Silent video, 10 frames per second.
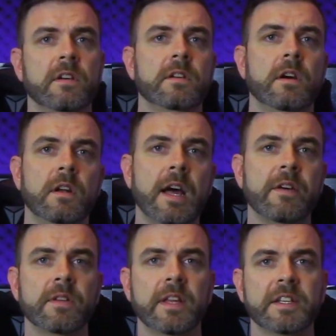on
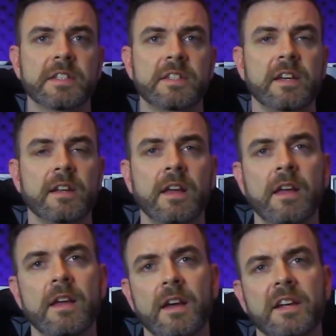how you like to sit.
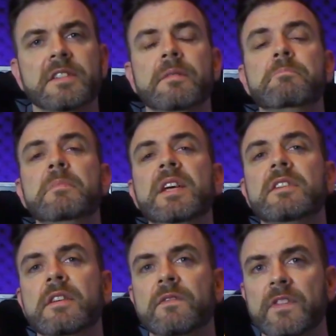That's an
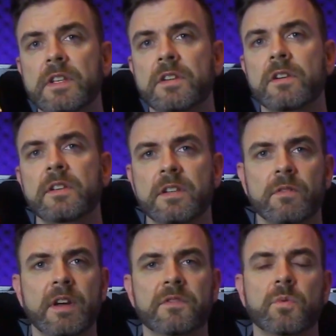amazing feature. You
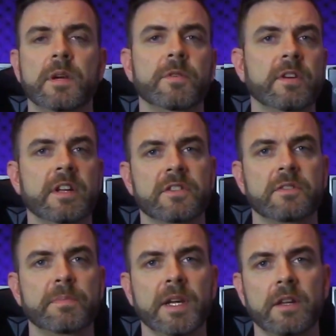don't have to worry about an
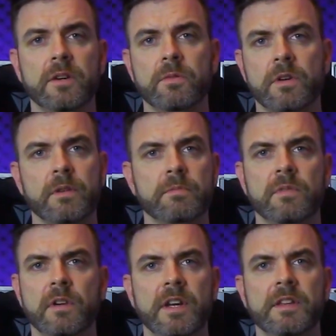extra pillow
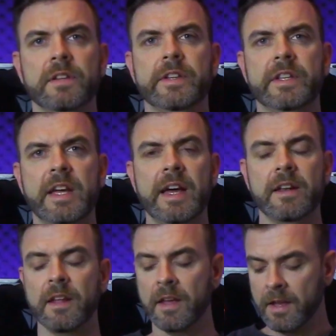or anything like
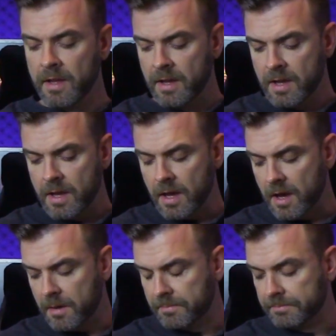that.
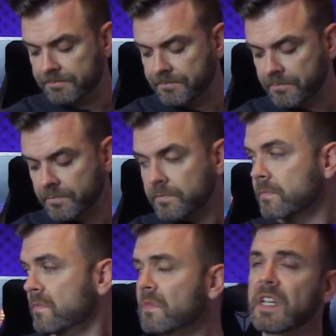And
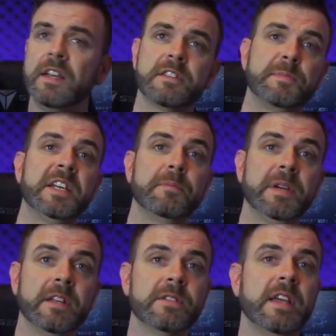speaking of
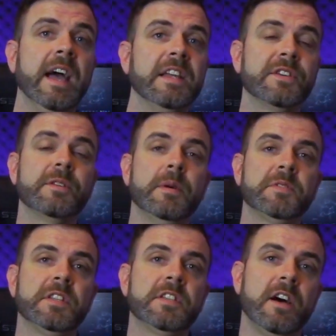pillows, as you come up
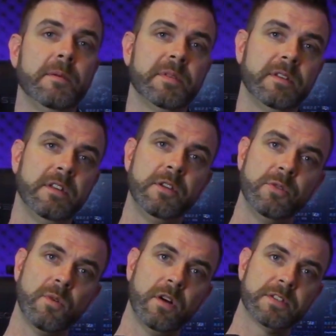to the top,
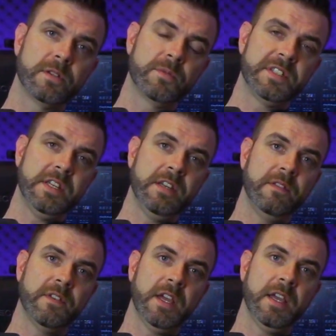you also
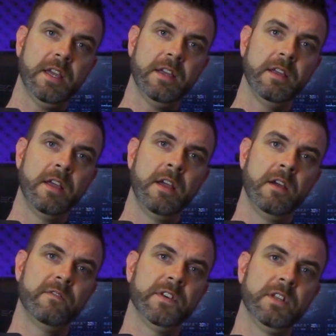receive a
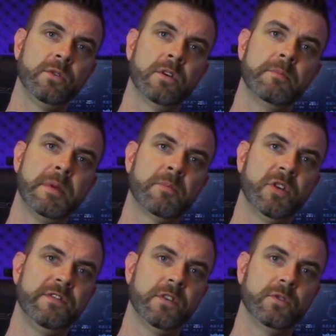velour
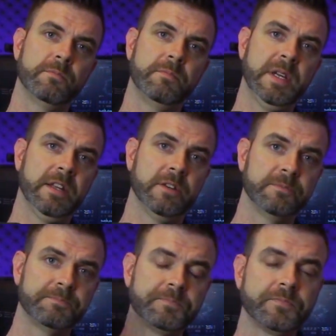memory foam pillow.